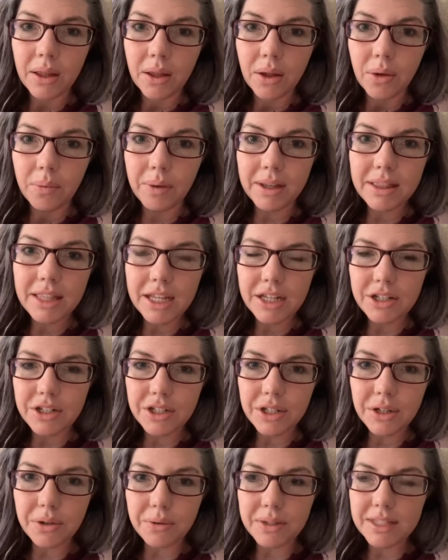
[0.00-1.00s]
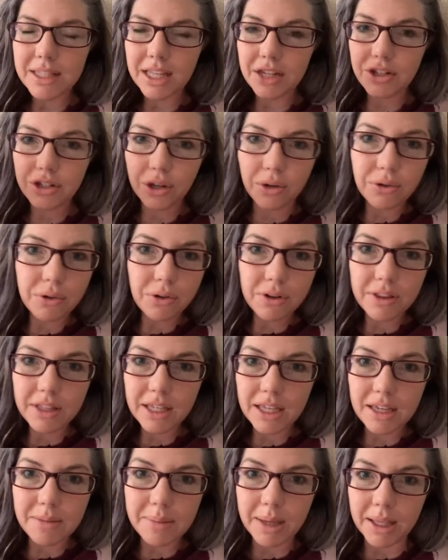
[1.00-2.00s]
What they do is they don't go to the
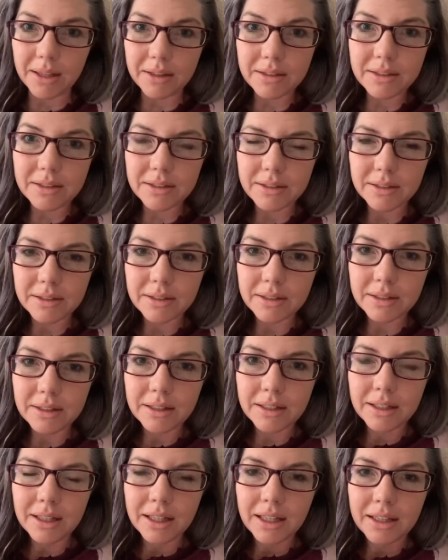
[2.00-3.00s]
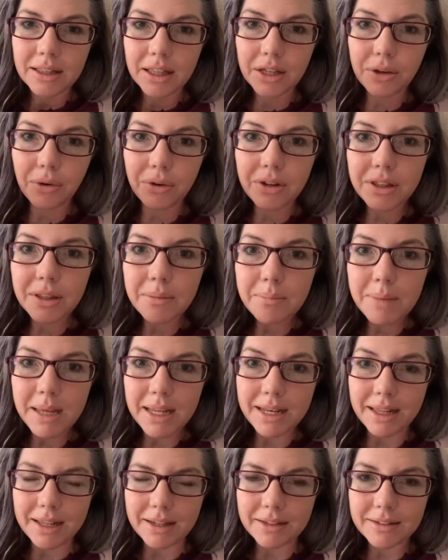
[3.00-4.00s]
emails, they go to the
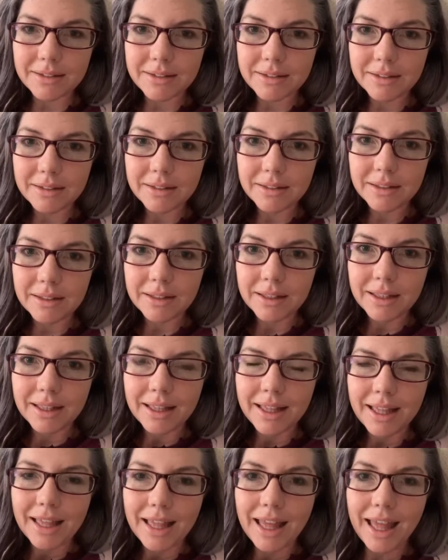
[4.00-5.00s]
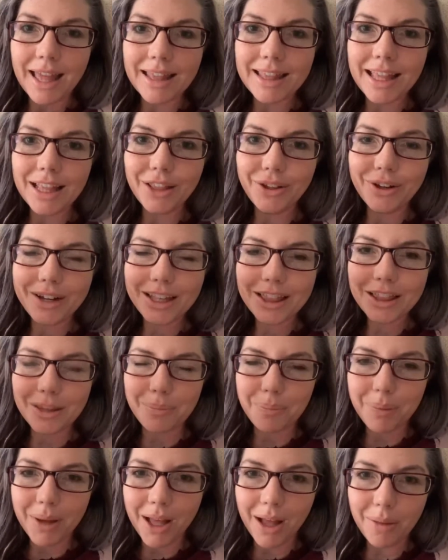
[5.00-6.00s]
meetings, and they look at the
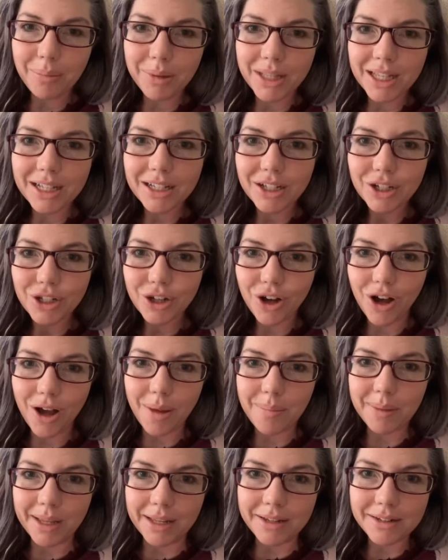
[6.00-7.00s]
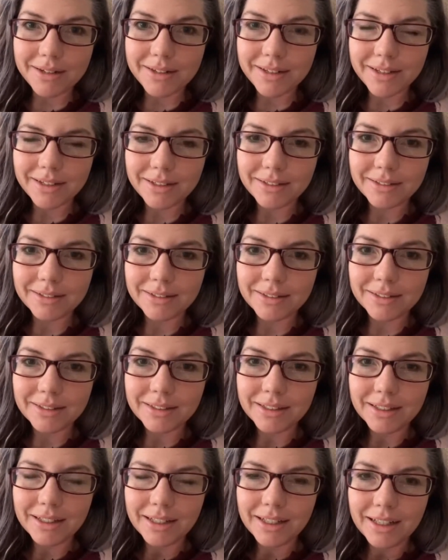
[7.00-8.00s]
public comment,
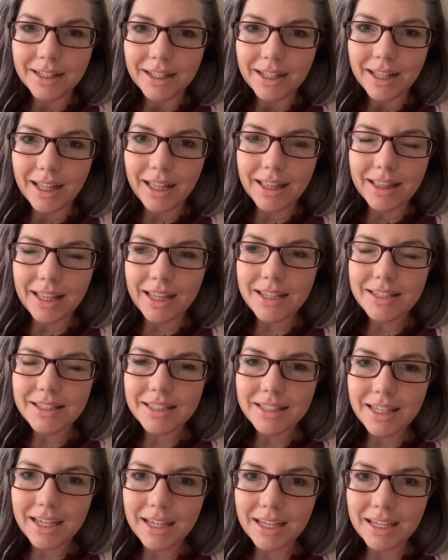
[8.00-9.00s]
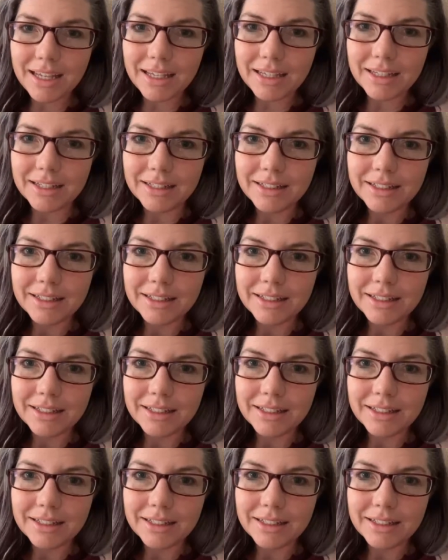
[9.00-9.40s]
and they see